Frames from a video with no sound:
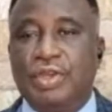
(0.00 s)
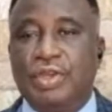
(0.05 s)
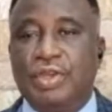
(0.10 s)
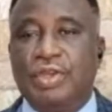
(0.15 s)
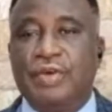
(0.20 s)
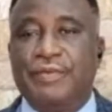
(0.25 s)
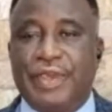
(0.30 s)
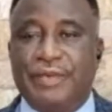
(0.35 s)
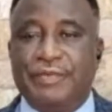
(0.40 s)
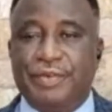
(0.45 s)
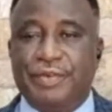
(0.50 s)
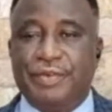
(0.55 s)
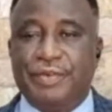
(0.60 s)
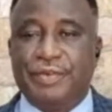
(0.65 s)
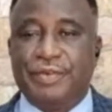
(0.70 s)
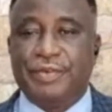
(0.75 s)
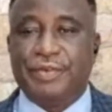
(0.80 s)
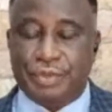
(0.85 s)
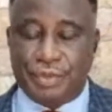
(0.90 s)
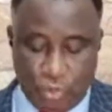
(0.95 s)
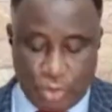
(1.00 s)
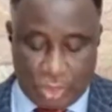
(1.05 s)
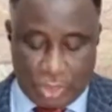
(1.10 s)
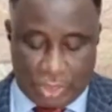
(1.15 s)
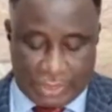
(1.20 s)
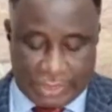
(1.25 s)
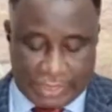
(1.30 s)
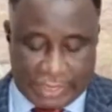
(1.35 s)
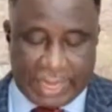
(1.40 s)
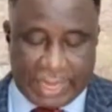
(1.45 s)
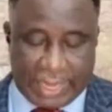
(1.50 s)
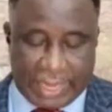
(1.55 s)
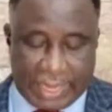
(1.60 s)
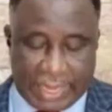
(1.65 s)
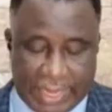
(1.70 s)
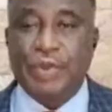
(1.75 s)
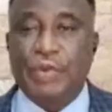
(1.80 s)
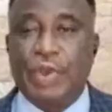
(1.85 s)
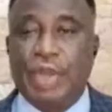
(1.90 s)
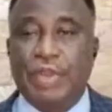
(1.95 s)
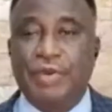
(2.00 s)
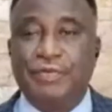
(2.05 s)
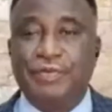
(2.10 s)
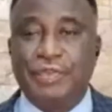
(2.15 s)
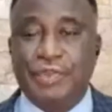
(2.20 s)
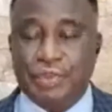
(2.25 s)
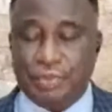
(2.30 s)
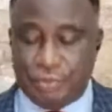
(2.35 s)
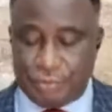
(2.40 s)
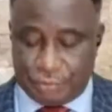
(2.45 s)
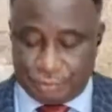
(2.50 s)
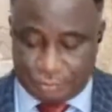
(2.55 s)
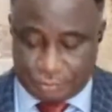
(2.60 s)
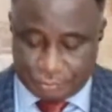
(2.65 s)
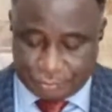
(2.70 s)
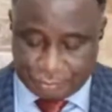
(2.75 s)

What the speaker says: God of heaven reward every one of you